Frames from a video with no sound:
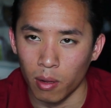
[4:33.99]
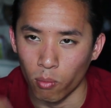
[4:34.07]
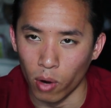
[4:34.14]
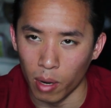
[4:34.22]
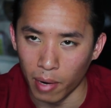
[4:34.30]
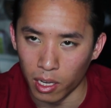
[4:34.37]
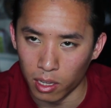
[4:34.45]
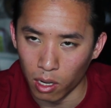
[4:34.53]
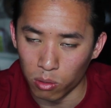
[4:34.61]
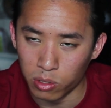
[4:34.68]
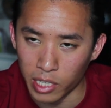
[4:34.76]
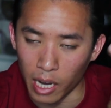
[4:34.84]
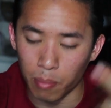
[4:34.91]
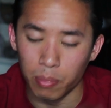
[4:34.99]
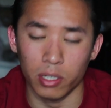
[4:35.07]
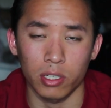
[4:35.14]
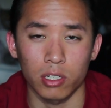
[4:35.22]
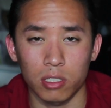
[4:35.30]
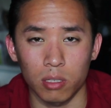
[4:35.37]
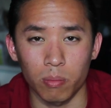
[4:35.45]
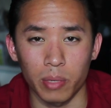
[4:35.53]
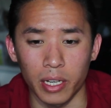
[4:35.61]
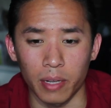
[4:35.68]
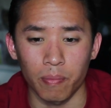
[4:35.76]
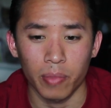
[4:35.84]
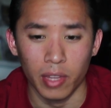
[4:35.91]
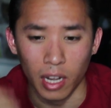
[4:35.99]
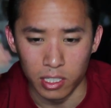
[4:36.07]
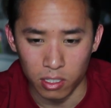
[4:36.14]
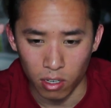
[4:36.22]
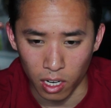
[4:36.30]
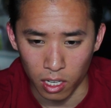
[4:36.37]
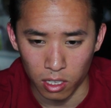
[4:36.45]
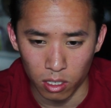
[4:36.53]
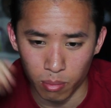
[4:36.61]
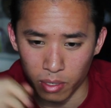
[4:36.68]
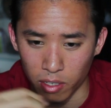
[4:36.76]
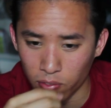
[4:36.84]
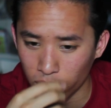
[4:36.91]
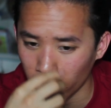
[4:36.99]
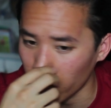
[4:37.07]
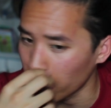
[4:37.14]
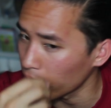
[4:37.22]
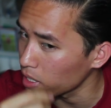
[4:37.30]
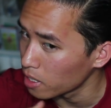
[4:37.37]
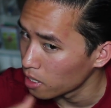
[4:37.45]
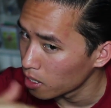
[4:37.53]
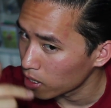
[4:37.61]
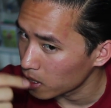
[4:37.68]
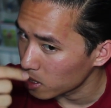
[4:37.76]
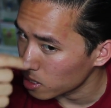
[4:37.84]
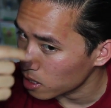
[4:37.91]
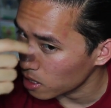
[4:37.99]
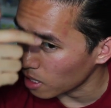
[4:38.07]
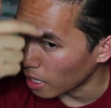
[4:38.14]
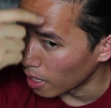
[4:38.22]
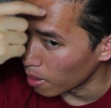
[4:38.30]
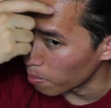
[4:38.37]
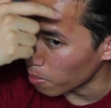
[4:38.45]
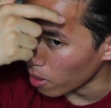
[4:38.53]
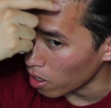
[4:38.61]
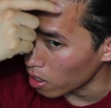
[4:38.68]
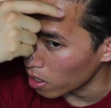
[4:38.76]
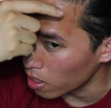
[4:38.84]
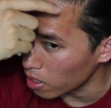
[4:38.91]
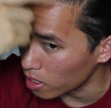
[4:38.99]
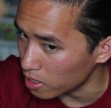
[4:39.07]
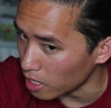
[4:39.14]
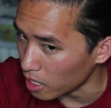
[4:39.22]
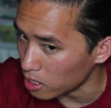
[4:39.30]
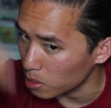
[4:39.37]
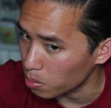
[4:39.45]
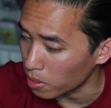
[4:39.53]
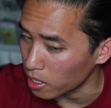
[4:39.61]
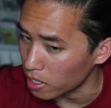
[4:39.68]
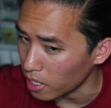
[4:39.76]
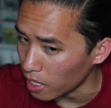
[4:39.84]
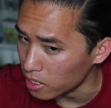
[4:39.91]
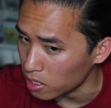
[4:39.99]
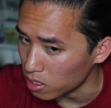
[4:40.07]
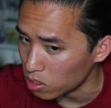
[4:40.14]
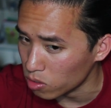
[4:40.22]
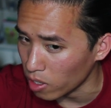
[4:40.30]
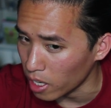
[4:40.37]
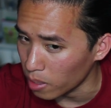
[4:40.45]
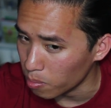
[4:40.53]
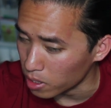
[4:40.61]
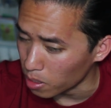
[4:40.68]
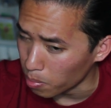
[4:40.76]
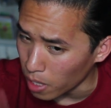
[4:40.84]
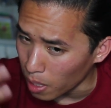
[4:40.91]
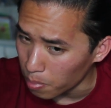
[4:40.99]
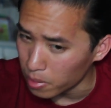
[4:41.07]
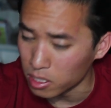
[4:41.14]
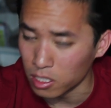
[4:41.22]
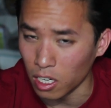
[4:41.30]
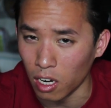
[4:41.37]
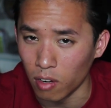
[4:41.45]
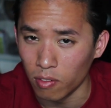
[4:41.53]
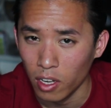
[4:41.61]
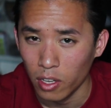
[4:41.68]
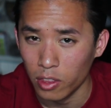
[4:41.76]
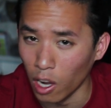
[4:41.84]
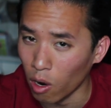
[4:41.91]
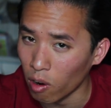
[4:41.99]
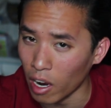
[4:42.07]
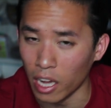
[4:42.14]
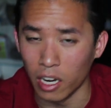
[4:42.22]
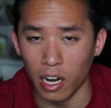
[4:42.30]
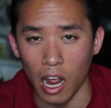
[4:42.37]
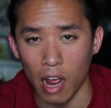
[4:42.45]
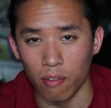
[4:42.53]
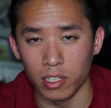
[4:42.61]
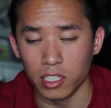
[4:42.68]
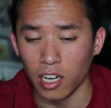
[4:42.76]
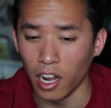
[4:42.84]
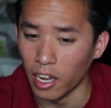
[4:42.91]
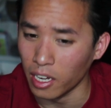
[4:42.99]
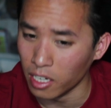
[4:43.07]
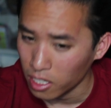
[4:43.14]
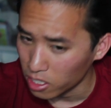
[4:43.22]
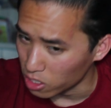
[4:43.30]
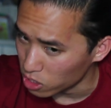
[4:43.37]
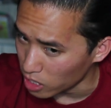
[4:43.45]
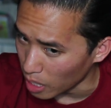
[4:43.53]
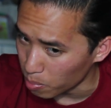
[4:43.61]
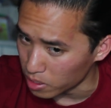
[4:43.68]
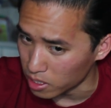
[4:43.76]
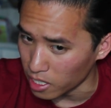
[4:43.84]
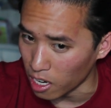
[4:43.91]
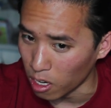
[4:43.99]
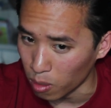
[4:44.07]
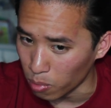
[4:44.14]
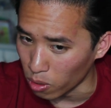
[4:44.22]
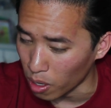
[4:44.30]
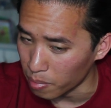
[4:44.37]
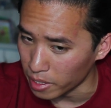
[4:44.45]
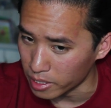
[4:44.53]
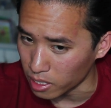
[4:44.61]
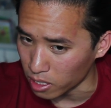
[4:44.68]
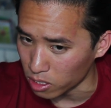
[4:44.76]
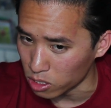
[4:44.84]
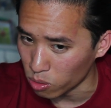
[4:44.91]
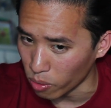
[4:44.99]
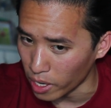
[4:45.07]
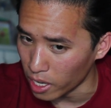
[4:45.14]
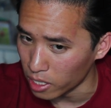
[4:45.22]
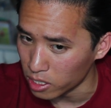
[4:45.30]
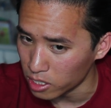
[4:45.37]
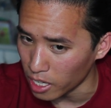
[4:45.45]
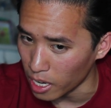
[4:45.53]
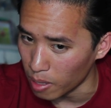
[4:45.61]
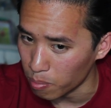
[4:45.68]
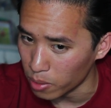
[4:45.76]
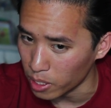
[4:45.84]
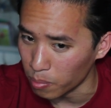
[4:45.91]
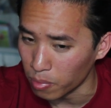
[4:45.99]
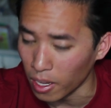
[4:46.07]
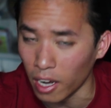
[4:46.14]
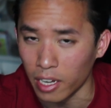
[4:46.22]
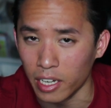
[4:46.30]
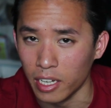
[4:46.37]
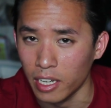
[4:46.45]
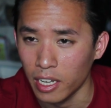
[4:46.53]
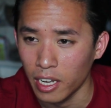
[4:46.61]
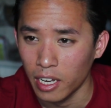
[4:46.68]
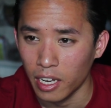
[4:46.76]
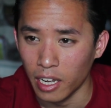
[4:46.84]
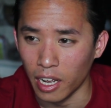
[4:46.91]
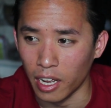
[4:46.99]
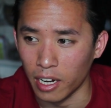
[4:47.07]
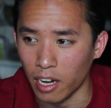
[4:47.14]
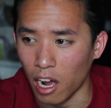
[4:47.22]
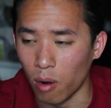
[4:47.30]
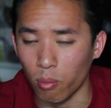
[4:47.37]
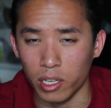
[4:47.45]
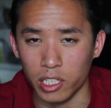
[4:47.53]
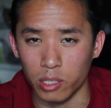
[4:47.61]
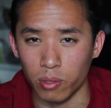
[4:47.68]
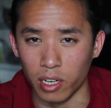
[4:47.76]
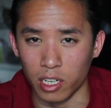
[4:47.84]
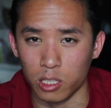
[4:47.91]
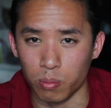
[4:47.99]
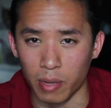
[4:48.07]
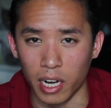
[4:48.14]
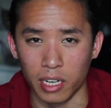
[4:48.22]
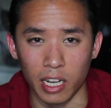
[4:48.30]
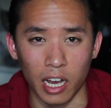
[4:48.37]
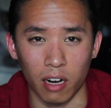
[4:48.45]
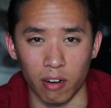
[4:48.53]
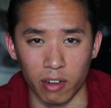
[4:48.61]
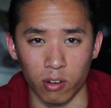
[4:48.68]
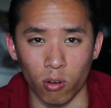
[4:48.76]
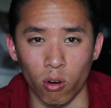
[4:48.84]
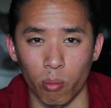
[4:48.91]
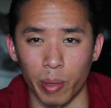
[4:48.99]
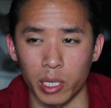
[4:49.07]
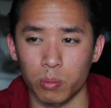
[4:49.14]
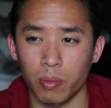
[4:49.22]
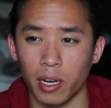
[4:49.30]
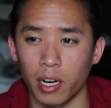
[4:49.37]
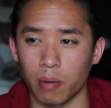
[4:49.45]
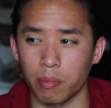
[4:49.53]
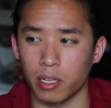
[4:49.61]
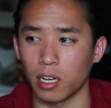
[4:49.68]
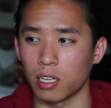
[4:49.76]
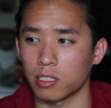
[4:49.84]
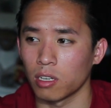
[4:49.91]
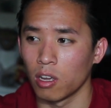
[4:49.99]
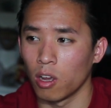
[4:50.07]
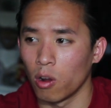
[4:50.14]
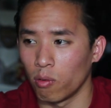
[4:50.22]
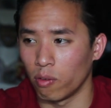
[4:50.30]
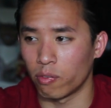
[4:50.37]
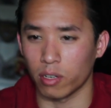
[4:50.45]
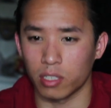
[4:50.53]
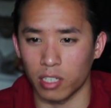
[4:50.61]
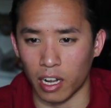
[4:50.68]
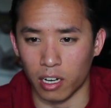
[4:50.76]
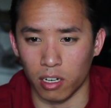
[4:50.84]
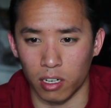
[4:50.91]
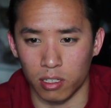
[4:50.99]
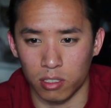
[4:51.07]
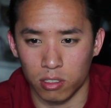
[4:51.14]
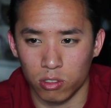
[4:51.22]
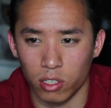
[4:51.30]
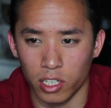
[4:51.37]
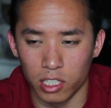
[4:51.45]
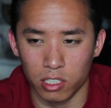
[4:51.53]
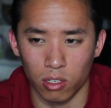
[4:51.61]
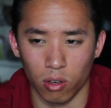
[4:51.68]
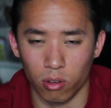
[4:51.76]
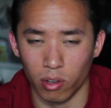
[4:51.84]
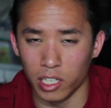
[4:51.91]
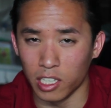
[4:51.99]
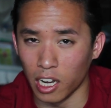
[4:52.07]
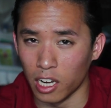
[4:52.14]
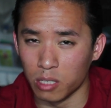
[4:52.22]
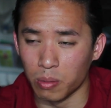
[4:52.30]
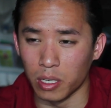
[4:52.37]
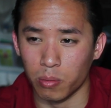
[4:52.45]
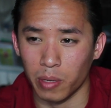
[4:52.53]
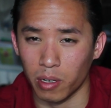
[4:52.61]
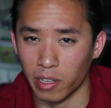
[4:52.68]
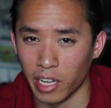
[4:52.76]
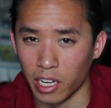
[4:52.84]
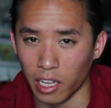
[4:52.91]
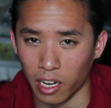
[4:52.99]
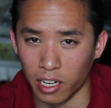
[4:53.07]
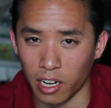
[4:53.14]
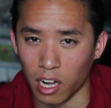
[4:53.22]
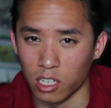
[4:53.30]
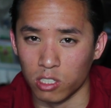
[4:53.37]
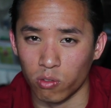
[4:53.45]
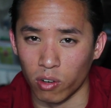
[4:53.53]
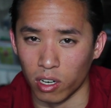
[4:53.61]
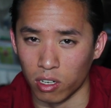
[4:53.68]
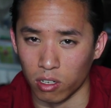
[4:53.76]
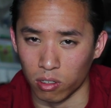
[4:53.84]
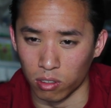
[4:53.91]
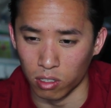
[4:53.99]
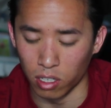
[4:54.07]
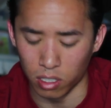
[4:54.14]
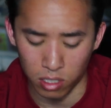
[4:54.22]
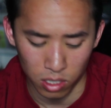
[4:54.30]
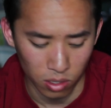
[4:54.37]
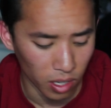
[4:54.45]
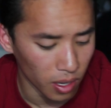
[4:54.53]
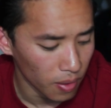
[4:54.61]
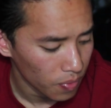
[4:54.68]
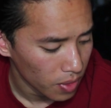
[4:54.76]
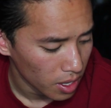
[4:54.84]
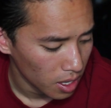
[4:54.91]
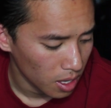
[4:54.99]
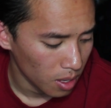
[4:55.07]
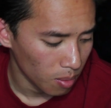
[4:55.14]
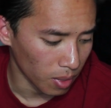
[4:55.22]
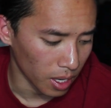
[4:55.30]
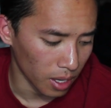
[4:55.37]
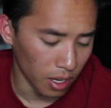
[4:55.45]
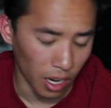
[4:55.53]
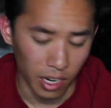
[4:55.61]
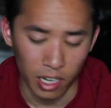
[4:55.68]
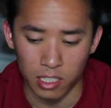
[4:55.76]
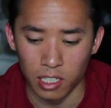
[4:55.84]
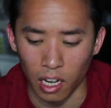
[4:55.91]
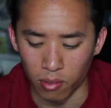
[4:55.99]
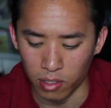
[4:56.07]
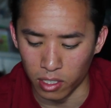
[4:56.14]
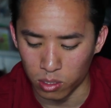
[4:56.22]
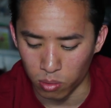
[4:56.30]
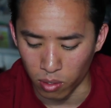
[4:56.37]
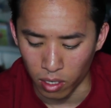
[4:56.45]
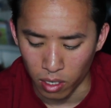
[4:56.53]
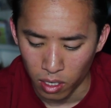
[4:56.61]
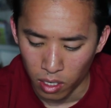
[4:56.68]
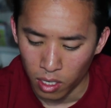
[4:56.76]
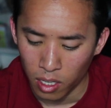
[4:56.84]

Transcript: Where my low taper used to be, I still got a little bit of fraying. Um, part is actually pretty nice and straight, but the pop itself, though at an average height, the shape is terrible. I mean, it's like a square shape, pretty blocky, and not what you would expect out of like an oil-based product because with like a traditional grease, I expect to be able to get like a nice spherical look to it, but I guess not with this one.